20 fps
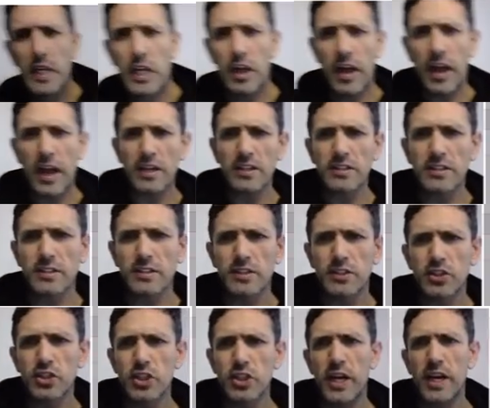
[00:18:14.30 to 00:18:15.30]
x is in
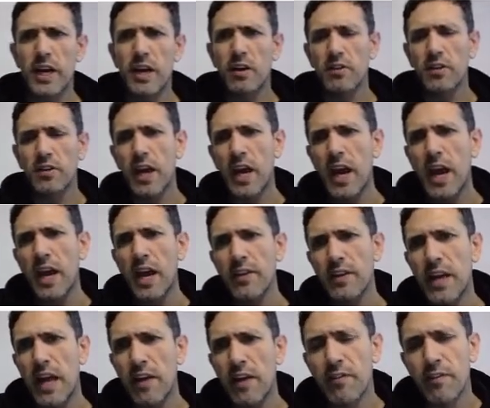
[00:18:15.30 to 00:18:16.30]
JLK, then
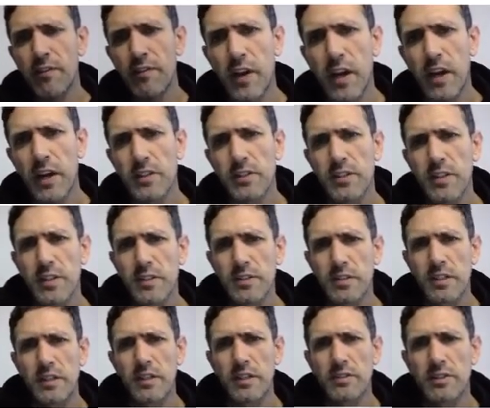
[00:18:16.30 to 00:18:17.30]
f of x is
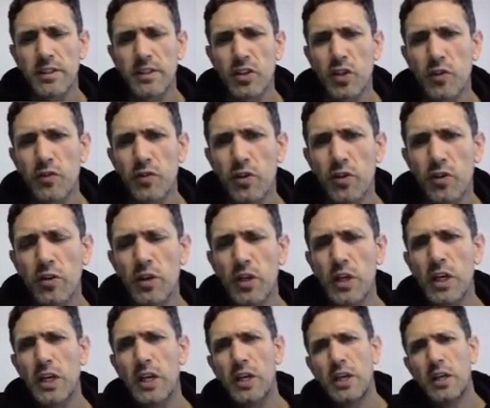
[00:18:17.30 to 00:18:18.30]
in this interval,
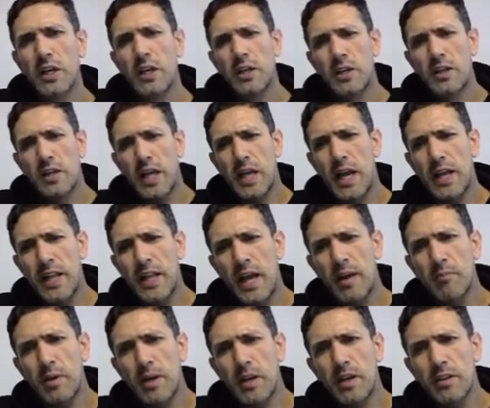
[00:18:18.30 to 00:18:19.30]
and that
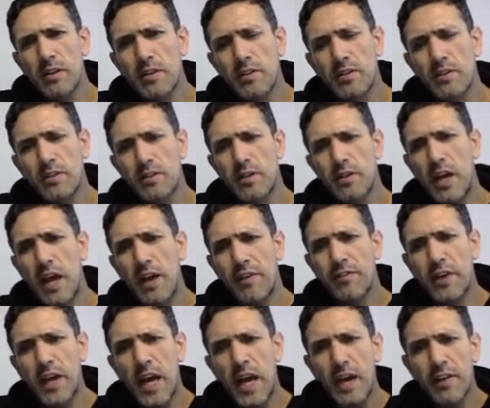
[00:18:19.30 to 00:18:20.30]
means
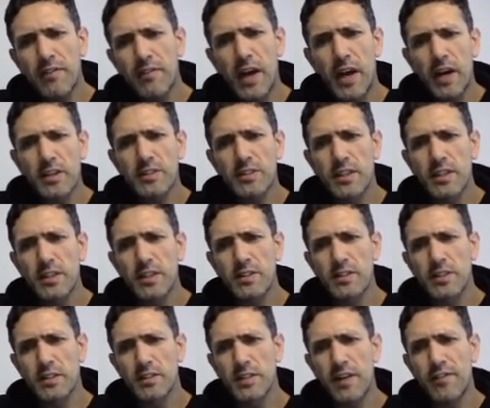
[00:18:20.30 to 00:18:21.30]
fk of x is
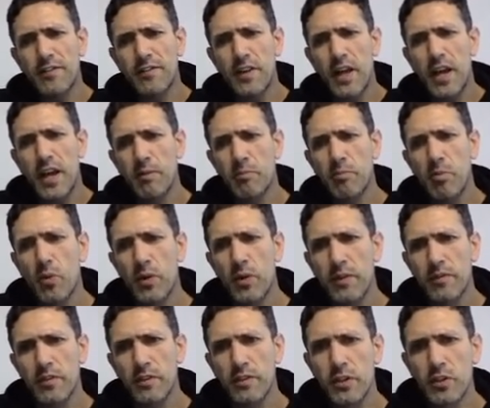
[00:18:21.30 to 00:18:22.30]
the left endpoint of
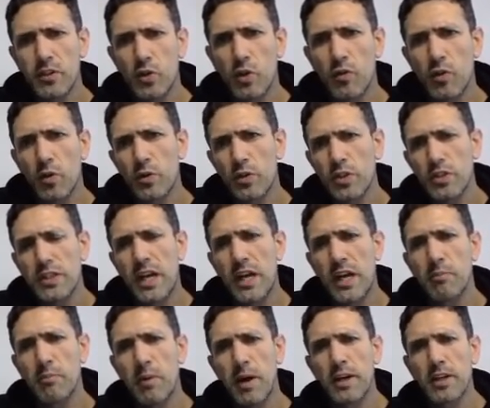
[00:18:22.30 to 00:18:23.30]
this interval, which is L
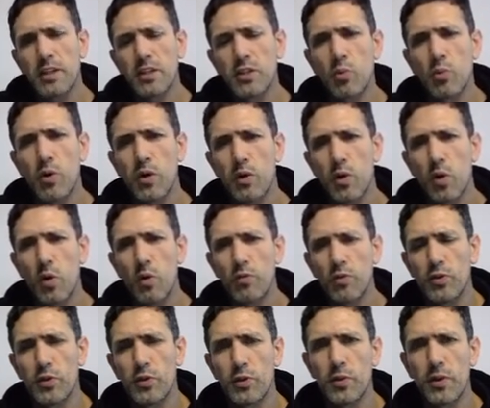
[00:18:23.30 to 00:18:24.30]
minus 1 over
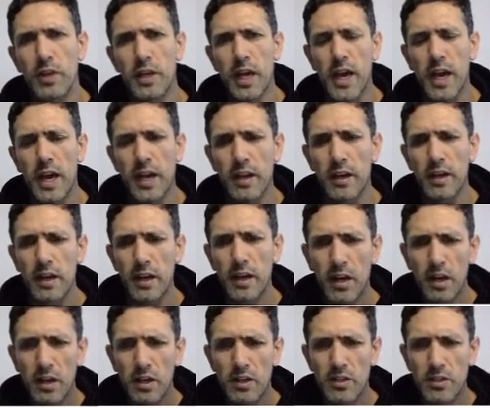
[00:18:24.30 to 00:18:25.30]
2 to the k.
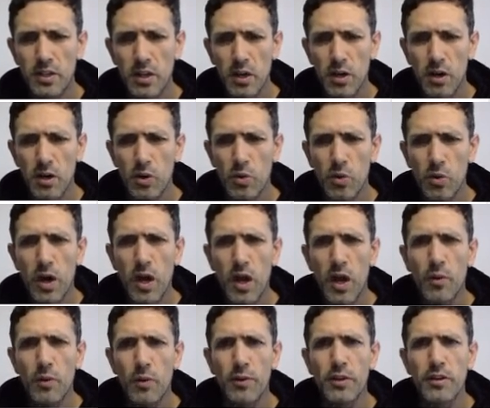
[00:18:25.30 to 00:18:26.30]
So
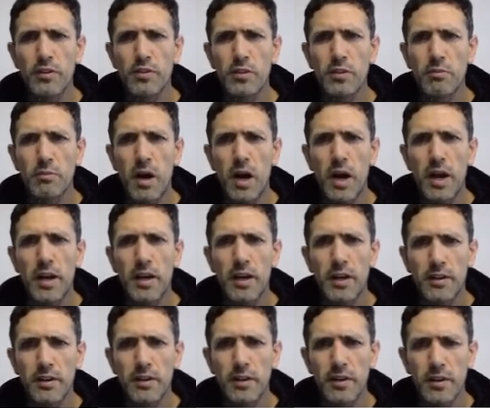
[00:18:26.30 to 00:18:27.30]
with this in
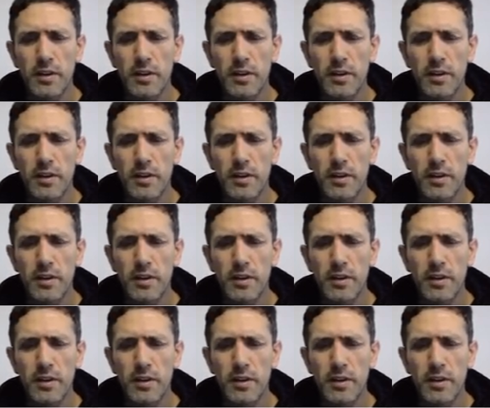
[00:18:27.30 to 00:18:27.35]
mind,